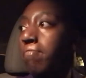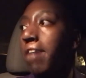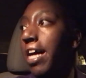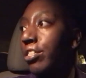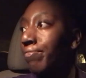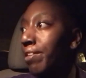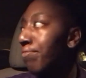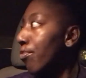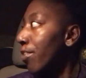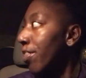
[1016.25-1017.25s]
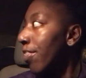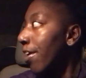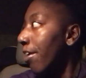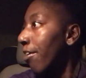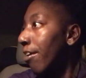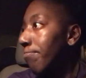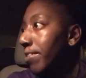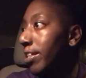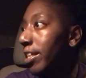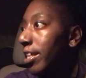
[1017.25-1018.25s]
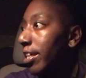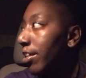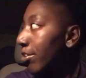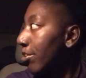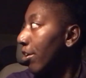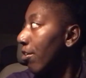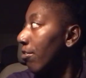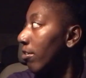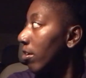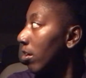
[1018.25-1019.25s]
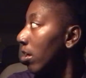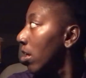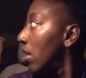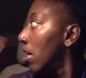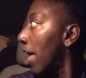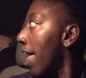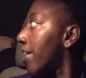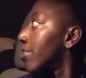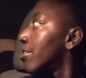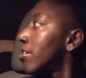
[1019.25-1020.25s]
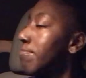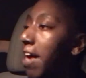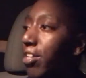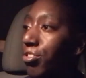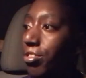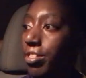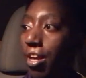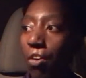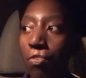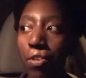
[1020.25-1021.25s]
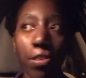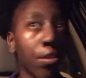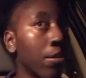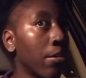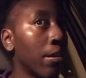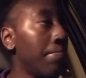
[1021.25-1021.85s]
match people with their ability, you know, and to match yourself with your